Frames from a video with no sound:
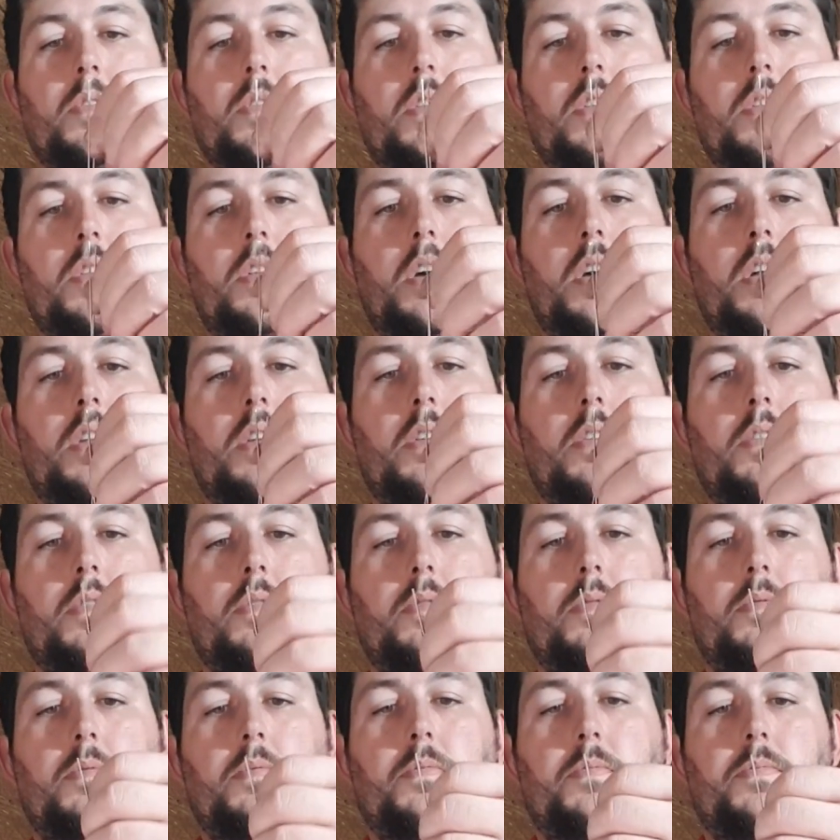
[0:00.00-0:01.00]
Then
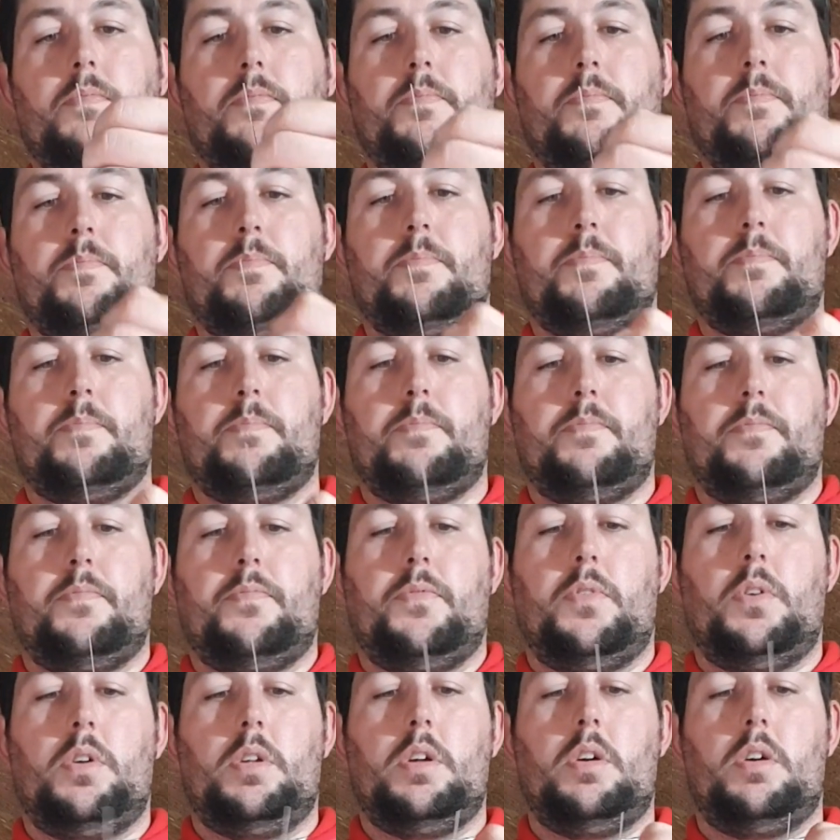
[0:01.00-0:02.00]

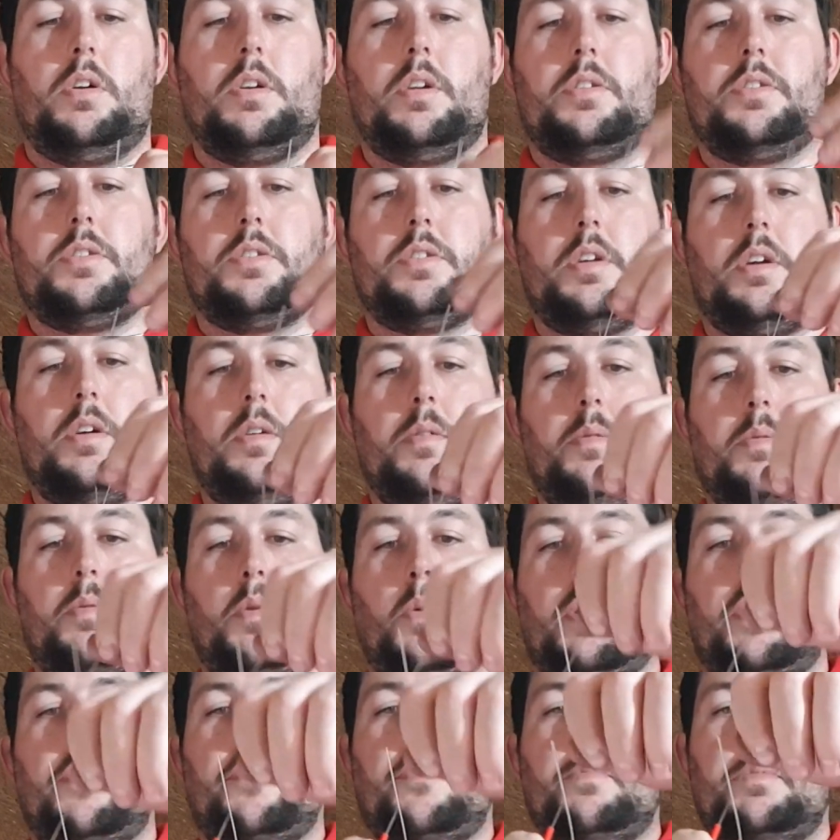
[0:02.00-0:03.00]
on its
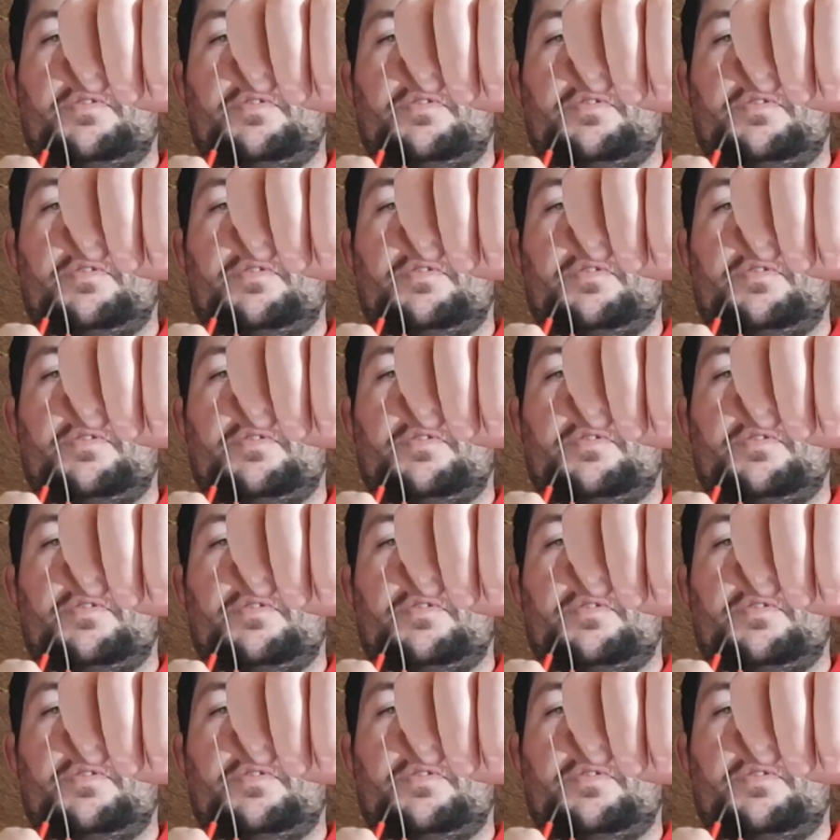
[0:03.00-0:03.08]
away from